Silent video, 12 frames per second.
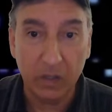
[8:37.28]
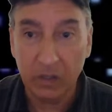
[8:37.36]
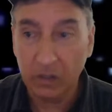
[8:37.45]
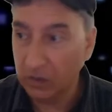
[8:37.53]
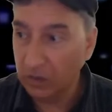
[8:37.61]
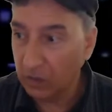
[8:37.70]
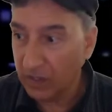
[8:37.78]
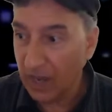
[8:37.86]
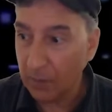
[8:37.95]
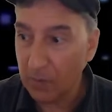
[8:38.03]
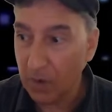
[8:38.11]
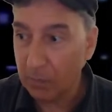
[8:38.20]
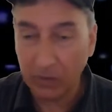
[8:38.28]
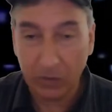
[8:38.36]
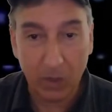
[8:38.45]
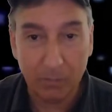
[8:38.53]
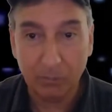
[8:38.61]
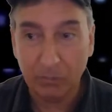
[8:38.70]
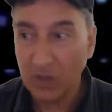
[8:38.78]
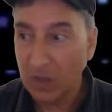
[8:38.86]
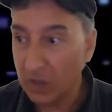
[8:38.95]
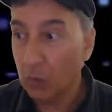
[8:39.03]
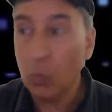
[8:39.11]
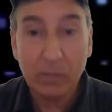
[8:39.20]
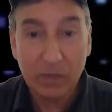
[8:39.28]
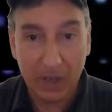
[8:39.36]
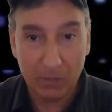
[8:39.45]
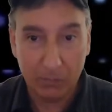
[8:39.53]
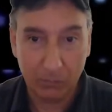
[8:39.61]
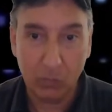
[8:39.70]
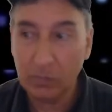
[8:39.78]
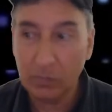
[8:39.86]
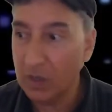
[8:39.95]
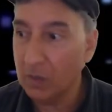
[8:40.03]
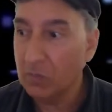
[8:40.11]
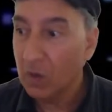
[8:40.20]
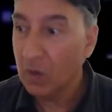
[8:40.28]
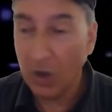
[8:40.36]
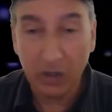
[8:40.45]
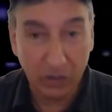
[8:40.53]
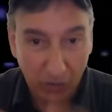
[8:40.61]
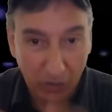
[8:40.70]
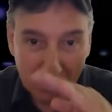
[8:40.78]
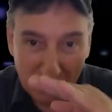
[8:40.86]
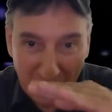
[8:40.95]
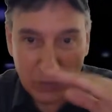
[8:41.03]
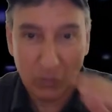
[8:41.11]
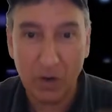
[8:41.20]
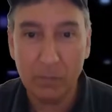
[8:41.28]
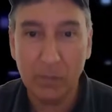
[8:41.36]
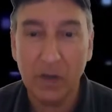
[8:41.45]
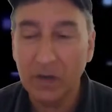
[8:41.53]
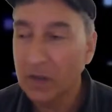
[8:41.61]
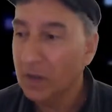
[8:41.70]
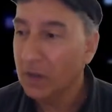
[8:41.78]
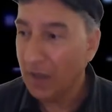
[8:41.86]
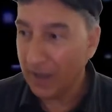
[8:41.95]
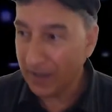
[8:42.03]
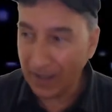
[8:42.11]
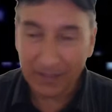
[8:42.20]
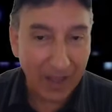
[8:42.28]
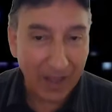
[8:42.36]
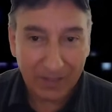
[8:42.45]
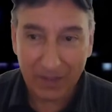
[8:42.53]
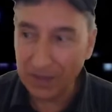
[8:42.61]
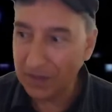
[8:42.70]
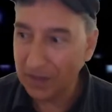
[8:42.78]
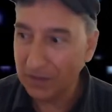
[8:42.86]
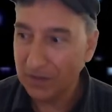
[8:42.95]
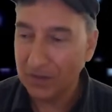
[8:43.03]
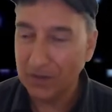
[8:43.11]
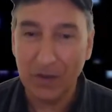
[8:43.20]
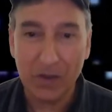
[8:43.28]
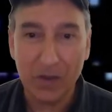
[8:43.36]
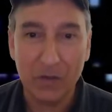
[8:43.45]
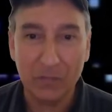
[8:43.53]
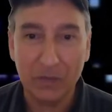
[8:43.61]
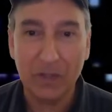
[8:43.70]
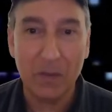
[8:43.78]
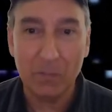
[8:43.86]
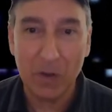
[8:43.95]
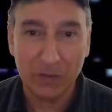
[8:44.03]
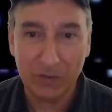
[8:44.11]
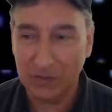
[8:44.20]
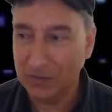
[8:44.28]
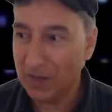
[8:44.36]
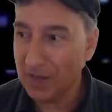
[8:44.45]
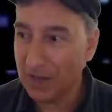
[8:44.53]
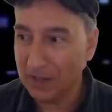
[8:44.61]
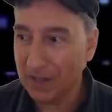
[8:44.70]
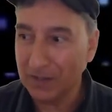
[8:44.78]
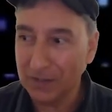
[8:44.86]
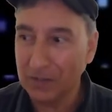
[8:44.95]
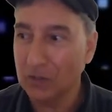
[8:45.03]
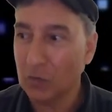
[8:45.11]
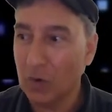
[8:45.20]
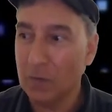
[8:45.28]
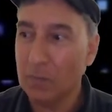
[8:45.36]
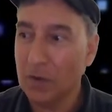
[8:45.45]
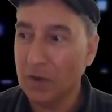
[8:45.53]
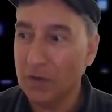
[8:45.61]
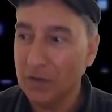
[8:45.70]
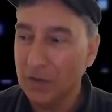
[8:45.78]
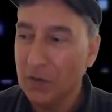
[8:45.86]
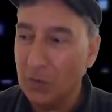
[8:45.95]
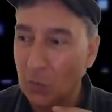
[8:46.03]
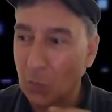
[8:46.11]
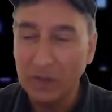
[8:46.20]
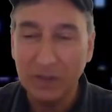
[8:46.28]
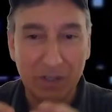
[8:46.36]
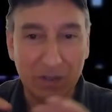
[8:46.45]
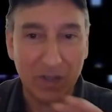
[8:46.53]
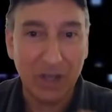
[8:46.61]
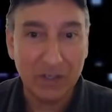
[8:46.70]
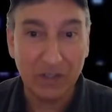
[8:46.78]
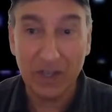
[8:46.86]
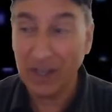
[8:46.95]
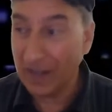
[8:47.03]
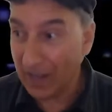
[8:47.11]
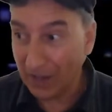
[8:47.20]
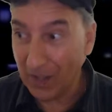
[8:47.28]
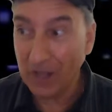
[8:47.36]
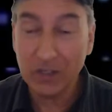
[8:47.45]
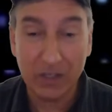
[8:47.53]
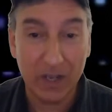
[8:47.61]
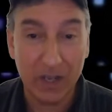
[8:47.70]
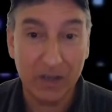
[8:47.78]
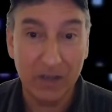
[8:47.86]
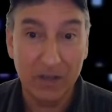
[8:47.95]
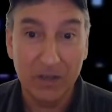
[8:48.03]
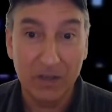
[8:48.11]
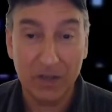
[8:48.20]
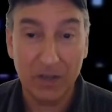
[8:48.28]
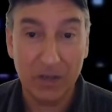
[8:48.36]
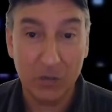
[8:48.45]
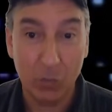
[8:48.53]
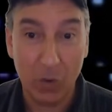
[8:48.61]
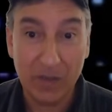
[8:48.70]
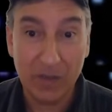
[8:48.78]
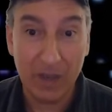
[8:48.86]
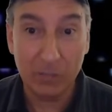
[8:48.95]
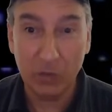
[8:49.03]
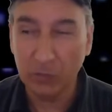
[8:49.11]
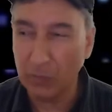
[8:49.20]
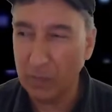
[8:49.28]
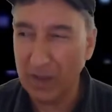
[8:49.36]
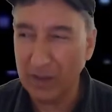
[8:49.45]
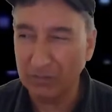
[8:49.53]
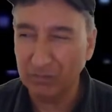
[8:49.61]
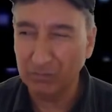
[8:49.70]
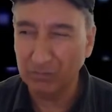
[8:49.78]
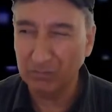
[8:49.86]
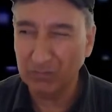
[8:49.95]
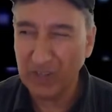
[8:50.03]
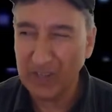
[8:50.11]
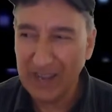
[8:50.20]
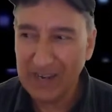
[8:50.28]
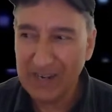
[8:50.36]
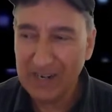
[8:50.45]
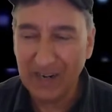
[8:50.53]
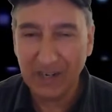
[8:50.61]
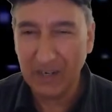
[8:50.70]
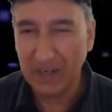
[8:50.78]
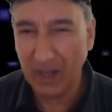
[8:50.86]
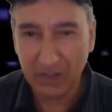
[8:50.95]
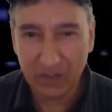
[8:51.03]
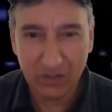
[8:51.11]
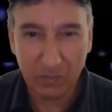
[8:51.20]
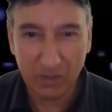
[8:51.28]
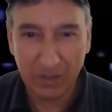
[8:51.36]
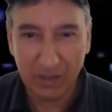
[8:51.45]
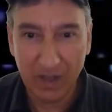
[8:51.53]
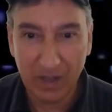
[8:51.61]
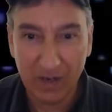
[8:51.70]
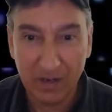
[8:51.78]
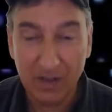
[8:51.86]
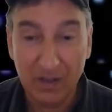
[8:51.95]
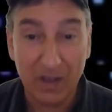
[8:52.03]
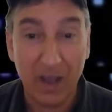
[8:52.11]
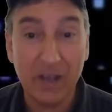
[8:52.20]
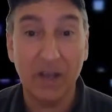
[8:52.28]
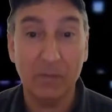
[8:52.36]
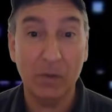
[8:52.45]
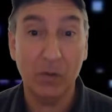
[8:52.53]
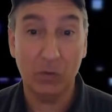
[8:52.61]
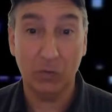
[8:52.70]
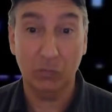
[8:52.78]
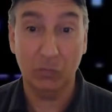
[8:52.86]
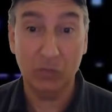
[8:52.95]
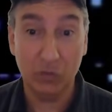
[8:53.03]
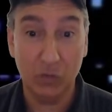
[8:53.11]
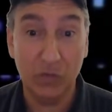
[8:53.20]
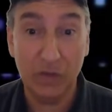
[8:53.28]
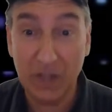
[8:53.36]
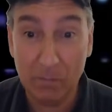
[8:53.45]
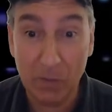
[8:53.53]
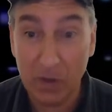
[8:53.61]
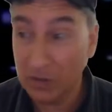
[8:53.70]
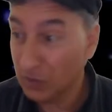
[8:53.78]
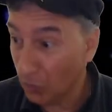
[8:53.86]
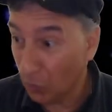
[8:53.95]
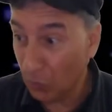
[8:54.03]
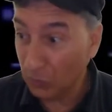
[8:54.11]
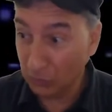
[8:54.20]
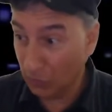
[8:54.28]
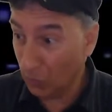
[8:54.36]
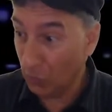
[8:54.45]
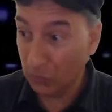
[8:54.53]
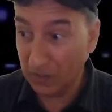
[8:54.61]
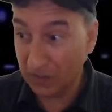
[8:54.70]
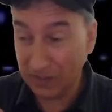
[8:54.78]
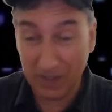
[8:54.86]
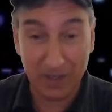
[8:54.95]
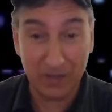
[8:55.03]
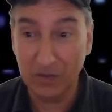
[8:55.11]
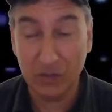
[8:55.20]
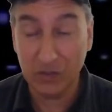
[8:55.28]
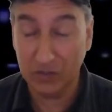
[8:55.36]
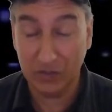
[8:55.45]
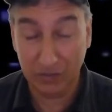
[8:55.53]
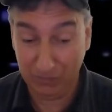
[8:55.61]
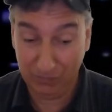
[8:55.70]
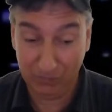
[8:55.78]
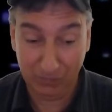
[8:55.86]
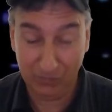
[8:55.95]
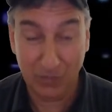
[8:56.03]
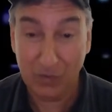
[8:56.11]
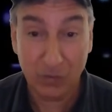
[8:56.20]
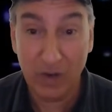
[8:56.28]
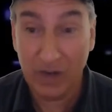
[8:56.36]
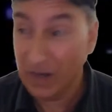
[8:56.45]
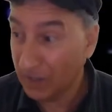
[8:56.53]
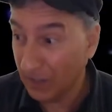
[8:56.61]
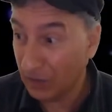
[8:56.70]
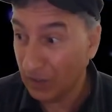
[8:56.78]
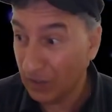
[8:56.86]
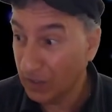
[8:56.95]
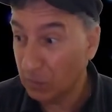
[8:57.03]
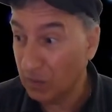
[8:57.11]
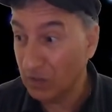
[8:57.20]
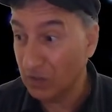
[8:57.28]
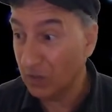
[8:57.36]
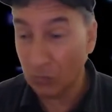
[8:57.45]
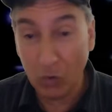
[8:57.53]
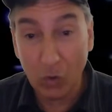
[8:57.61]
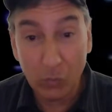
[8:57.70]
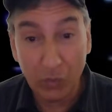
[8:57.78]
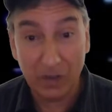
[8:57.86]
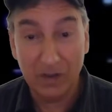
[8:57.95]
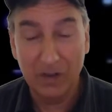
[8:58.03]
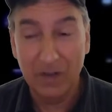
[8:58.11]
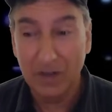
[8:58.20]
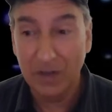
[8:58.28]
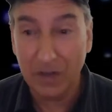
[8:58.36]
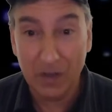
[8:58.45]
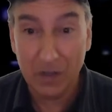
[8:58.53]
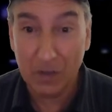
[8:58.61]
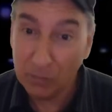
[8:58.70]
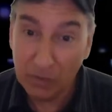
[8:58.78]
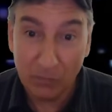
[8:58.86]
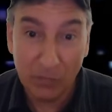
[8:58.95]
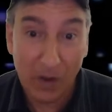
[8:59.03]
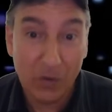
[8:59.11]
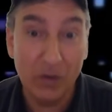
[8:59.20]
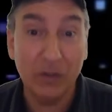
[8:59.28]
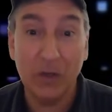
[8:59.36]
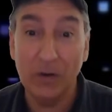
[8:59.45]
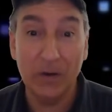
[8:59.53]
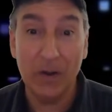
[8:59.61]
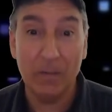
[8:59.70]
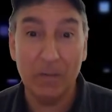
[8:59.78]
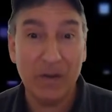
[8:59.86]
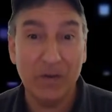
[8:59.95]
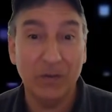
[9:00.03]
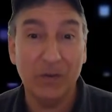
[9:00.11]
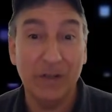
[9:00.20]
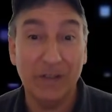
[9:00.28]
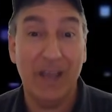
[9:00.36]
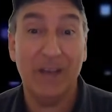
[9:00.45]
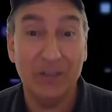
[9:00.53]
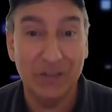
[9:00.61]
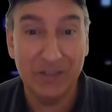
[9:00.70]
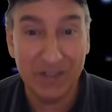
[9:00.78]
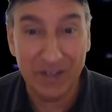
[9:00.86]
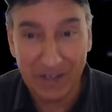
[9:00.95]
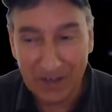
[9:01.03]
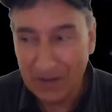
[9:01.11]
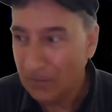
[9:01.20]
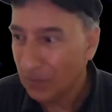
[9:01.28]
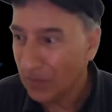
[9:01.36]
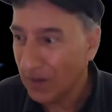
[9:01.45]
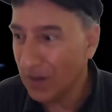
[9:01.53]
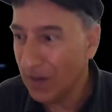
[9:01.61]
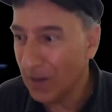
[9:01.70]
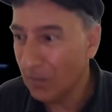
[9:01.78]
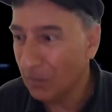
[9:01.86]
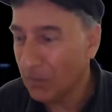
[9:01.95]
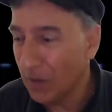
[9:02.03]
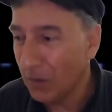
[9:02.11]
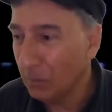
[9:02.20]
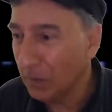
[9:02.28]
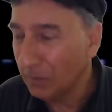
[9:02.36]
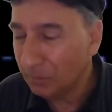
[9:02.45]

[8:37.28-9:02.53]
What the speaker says: little camera I picked up, you know, webcam, on a little mini tripod. I got that thing for $10. I got that little tripod with the Logitech, and that Logitech webcam goes for about, like, $80-$90 or something like that. I got it at my local thrift store for $10, the whole thing together. It's great. It takes nice pictures. Nothing wrong with it. I couldn't turn it up. I couldn't turn it down, I should say. But